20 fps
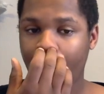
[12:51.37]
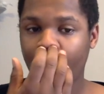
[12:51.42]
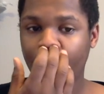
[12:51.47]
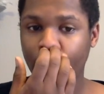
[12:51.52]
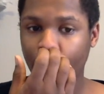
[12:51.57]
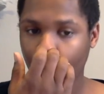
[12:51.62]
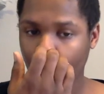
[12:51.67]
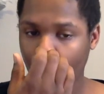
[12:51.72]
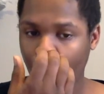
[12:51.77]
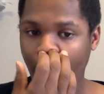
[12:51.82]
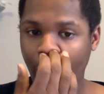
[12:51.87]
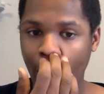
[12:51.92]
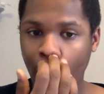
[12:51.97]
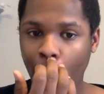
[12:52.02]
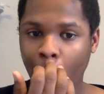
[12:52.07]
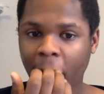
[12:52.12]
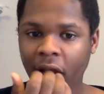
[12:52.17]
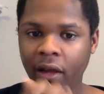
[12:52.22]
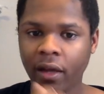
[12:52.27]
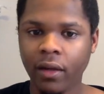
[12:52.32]
So that
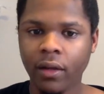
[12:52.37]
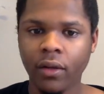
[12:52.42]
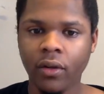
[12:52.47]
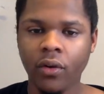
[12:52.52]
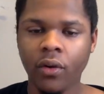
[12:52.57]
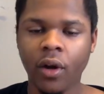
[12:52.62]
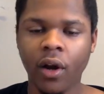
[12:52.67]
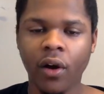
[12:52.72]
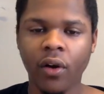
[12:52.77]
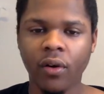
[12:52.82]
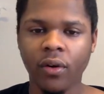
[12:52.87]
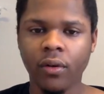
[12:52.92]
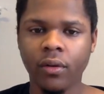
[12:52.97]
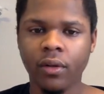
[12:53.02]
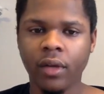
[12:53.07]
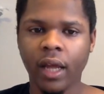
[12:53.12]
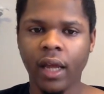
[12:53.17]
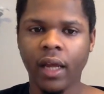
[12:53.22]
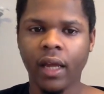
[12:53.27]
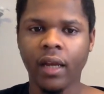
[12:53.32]
way,
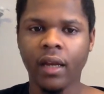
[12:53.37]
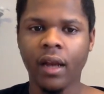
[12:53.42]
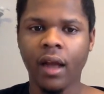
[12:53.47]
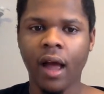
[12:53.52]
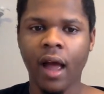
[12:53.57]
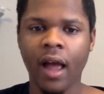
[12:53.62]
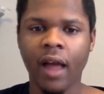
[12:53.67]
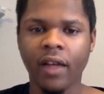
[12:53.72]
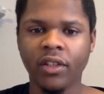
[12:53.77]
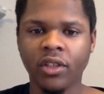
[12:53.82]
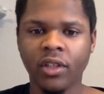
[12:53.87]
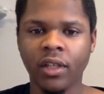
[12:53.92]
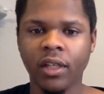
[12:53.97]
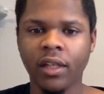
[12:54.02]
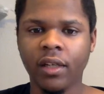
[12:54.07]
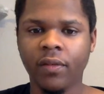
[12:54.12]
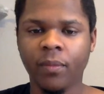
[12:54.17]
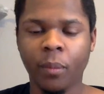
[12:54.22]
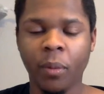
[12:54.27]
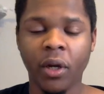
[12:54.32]
they can
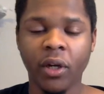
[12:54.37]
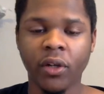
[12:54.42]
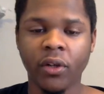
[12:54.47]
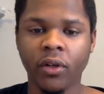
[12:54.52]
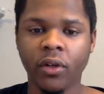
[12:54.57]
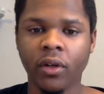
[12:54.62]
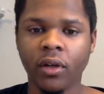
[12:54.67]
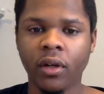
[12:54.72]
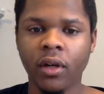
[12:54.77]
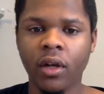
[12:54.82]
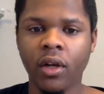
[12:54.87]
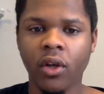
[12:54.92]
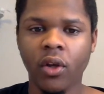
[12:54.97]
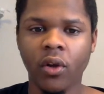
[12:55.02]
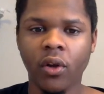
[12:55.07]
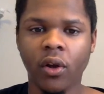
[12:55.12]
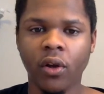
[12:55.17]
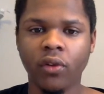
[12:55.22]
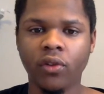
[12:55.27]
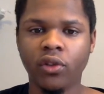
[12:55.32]
actually pair,
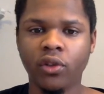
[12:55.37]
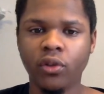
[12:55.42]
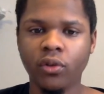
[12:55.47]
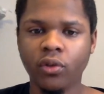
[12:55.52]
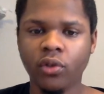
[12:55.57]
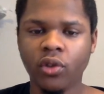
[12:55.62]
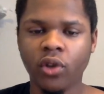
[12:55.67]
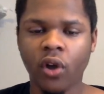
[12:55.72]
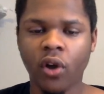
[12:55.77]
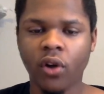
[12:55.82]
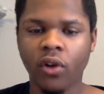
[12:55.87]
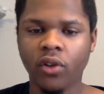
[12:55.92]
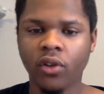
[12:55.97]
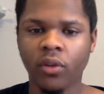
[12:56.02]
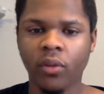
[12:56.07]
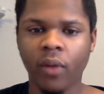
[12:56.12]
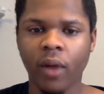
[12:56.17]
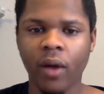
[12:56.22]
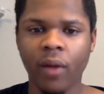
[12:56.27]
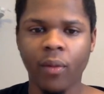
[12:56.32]
two stars
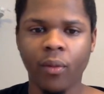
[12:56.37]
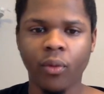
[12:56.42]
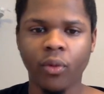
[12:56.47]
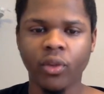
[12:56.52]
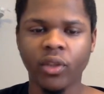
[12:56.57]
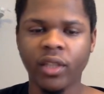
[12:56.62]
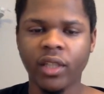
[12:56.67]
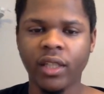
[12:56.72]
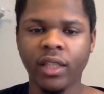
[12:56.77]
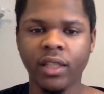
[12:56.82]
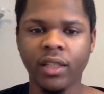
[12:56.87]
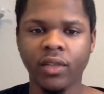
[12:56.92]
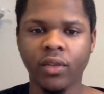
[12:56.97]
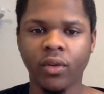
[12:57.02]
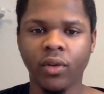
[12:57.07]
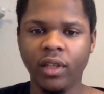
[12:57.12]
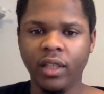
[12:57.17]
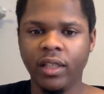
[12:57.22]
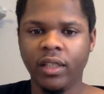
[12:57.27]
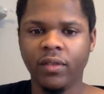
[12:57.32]
around Porzingis, or
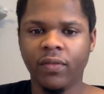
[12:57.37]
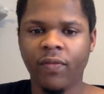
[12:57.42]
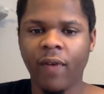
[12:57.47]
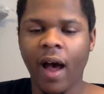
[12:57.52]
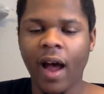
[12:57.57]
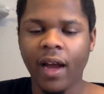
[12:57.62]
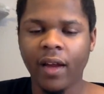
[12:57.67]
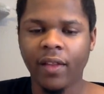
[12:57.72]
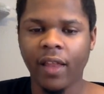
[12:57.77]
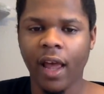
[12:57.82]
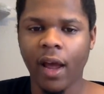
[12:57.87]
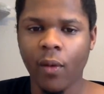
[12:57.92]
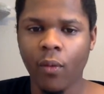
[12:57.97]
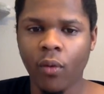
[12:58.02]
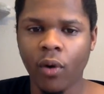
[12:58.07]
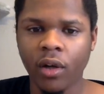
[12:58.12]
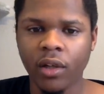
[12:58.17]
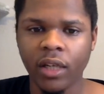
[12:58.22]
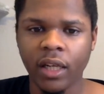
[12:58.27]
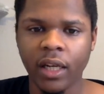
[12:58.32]
at least find that
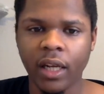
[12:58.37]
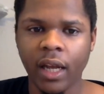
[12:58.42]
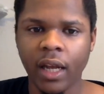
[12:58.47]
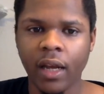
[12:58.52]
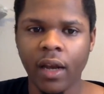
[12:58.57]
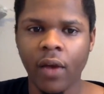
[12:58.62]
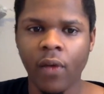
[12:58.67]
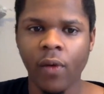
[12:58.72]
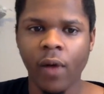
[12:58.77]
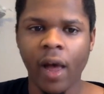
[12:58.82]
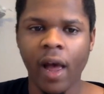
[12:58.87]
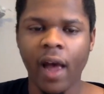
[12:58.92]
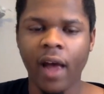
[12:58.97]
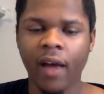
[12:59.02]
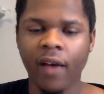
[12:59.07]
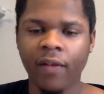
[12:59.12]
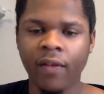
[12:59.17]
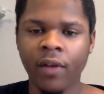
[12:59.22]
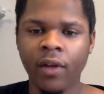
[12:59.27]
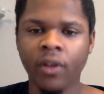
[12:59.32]
one that they don't
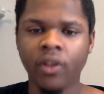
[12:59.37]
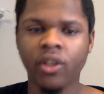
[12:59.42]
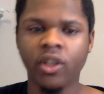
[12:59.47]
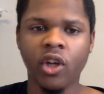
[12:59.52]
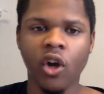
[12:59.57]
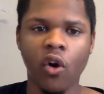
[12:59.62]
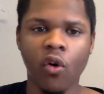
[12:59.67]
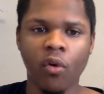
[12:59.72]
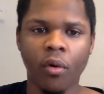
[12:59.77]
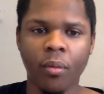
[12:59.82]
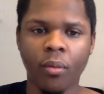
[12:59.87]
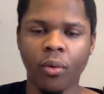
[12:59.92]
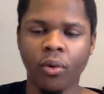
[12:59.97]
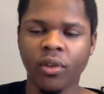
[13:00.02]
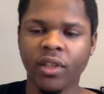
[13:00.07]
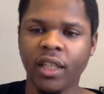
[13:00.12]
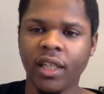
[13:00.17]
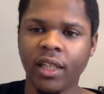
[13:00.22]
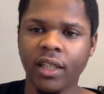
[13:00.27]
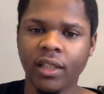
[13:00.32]
have to go with
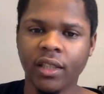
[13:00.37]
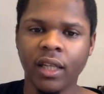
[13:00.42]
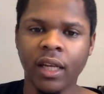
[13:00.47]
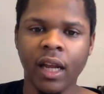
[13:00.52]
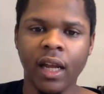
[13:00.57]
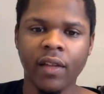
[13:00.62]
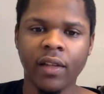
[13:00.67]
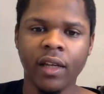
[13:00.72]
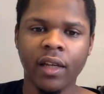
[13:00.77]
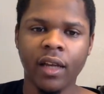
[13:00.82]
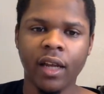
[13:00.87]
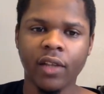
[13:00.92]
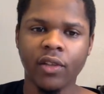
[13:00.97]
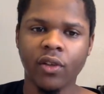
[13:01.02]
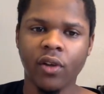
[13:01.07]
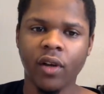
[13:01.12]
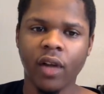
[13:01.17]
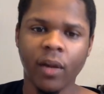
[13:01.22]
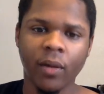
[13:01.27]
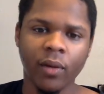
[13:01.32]
Porzingis. And I think that's
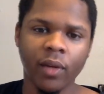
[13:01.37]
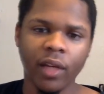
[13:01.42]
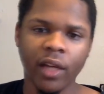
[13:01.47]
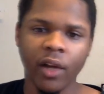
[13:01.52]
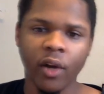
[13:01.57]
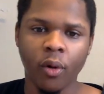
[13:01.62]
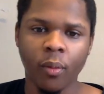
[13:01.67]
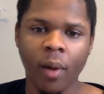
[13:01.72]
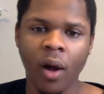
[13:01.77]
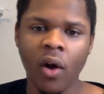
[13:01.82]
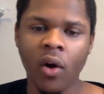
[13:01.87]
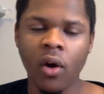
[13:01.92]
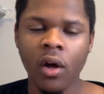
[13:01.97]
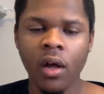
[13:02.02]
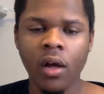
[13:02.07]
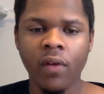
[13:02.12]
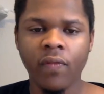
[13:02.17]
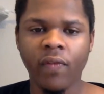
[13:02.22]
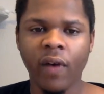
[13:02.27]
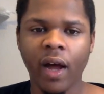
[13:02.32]
all they really care about,
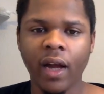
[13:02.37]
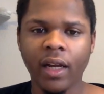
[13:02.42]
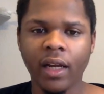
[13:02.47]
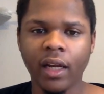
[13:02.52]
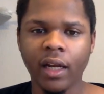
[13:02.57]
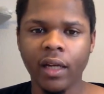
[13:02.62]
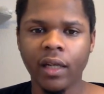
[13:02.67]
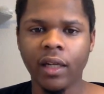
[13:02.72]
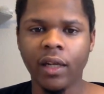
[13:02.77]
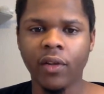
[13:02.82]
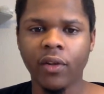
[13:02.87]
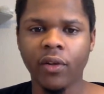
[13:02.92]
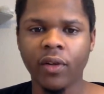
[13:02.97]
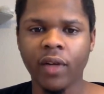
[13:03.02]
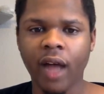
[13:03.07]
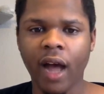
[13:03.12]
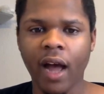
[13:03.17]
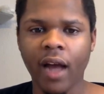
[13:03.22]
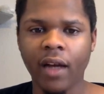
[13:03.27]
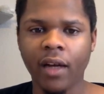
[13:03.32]
finding another
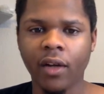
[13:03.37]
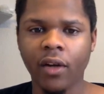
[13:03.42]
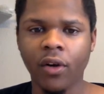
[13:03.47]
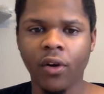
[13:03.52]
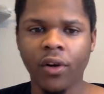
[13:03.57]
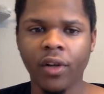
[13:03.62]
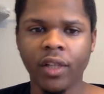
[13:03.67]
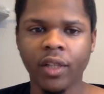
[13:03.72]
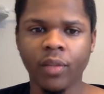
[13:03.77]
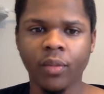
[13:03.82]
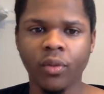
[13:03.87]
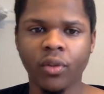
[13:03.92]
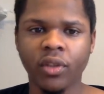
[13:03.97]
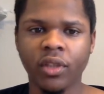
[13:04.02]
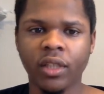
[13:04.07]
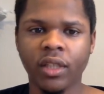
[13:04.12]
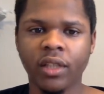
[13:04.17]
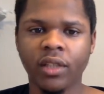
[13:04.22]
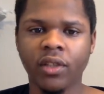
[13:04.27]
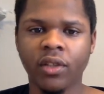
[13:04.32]
guy to go against
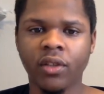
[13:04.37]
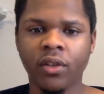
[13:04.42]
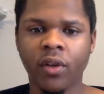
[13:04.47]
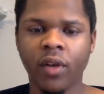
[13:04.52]
Porzingis so